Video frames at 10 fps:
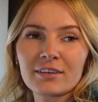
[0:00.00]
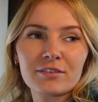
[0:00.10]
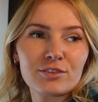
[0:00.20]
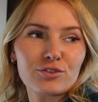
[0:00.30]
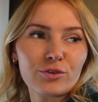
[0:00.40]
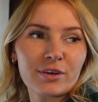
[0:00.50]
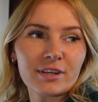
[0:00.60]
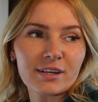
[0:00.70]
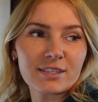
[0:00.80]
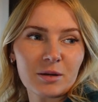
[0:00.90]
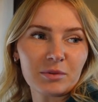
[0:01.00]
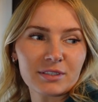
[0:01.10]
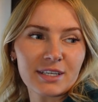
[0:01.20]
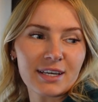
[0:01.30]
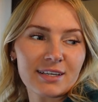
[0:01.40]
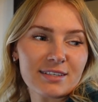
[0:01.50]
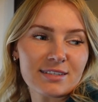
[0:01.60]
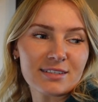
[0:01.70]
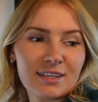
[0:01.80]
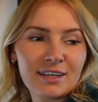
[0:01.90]
of enjoy the next couple of
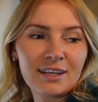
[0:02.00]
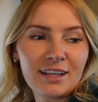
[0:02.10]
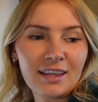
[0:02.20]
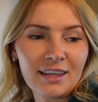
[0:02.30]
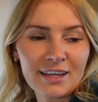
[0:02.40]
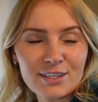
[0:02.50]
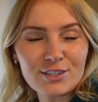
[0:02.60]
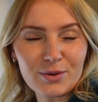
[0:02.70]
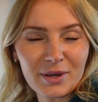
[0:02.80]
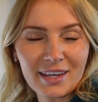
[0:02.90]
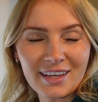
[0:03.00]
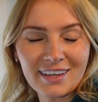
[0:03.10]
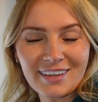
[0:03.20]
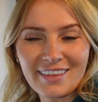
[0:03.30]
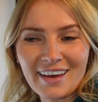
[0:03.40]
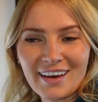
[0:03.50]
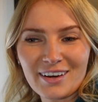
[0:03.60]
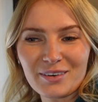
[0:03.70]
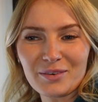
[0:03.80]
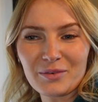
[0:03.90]
days. Let it soak in
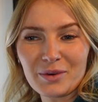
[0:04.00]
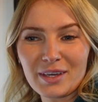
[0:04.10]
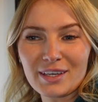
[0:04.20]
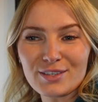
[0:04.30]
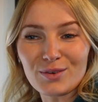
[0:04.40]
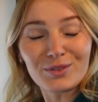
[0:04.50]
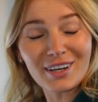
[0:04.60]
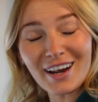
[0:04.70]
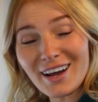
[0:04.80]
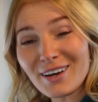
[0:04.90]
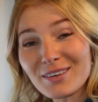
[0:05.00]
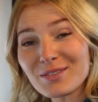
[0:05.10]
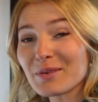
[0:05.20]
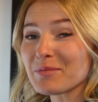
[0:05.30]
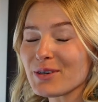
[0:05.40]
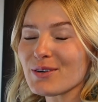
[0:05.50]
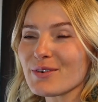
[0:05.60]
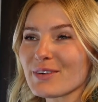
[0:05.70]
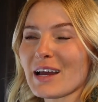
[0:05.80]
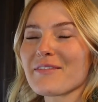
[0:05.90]
that we sold our house. We
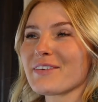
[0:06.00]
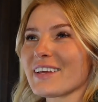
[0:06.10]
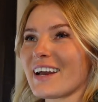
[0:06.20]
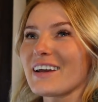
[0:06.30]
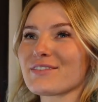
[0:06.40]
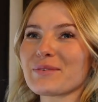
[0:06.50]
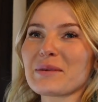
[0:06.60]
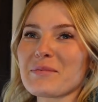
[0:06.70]
moved. I feel like I have so many